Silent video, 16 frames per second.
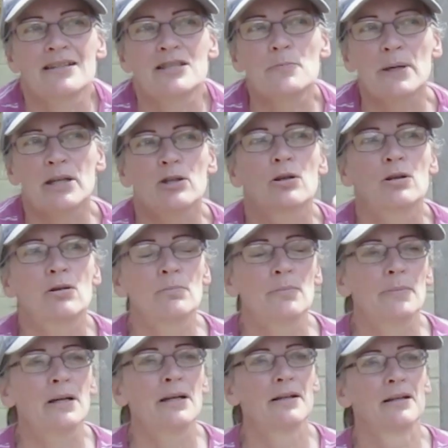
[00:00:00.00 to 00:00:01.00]

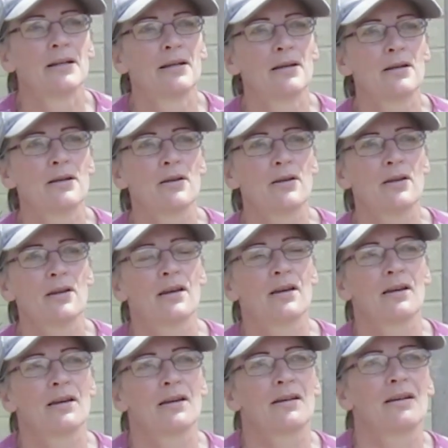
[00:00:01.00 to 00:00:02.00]
become
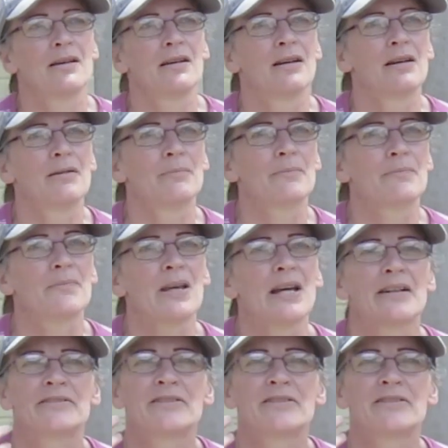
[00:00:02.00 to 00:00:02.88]
a